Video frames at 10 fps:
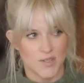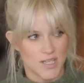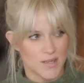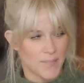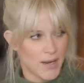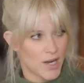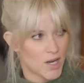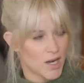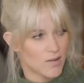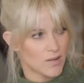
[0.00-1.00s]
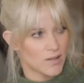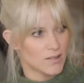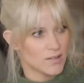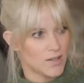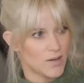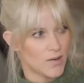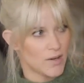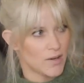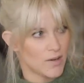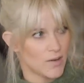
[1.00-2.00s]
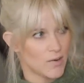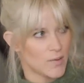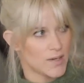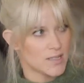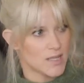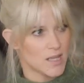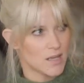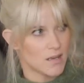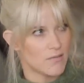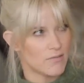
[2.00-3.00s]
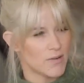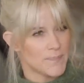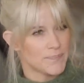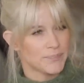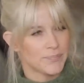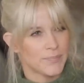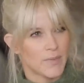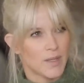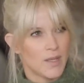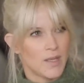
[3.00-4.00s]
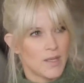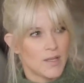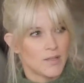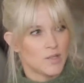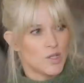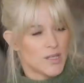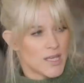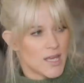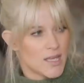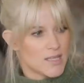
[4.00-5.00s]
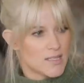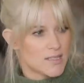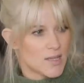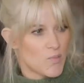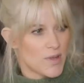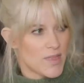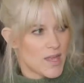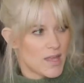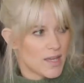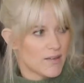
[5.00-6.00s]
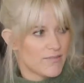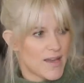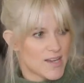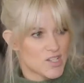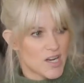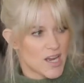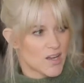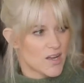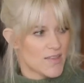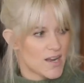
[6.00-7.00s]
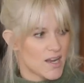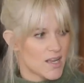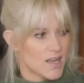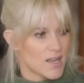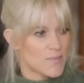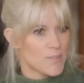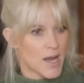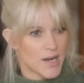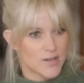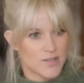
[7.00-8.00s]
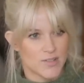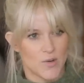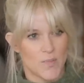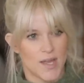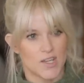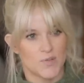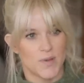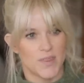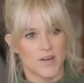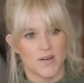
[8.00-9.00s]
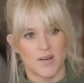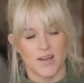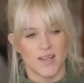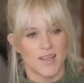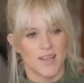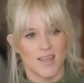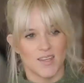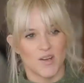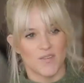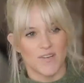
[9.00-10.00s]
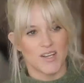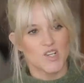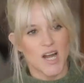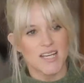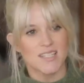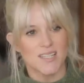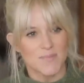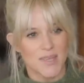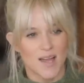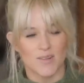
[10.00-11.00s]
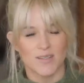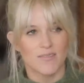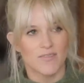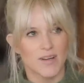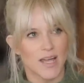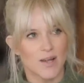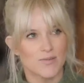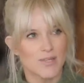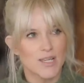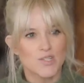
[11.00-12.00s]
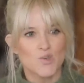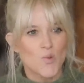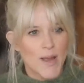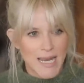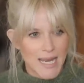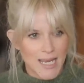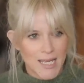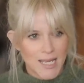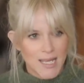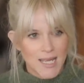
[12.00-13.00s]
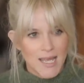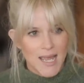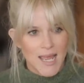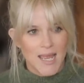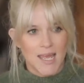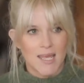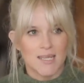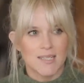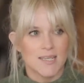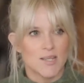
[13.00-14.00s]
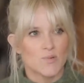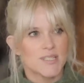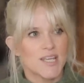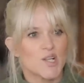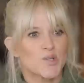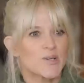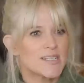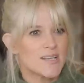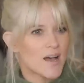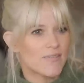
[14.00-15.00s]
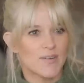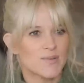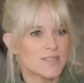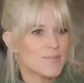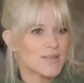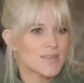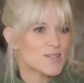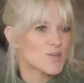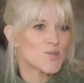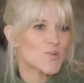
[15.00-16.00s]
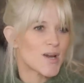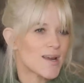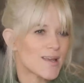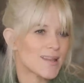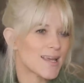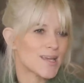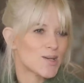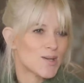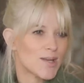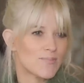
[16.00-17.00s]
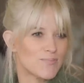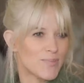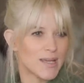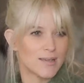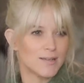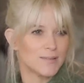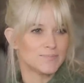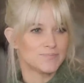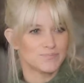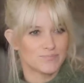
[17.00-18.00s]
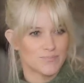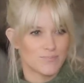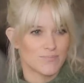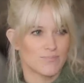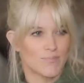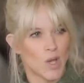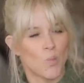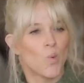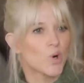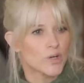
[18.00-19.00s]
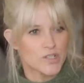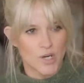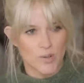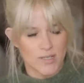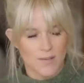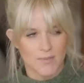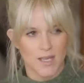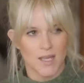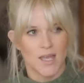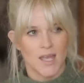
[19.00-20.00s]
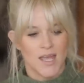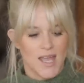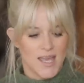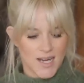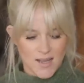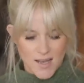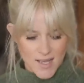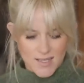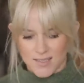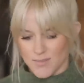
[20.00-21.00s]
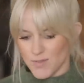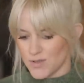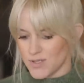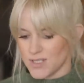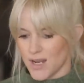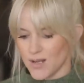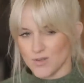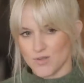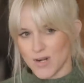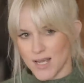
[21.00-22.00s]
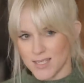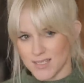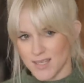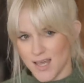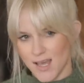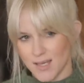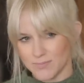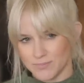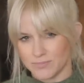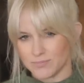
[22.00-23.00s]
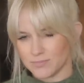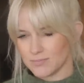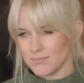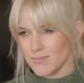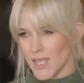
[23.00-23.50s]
And you see a pair out. You know, I always think of looking at someone that like a fashion icon that I admire so much, but they're you know, if I try something, I'll never forget. I was like 20 mm-hmm. and it was Hilary Duff. It was something that she was oh, wearing yeah. like an like a award show or something. And I got a similar style dress to that. Yeah.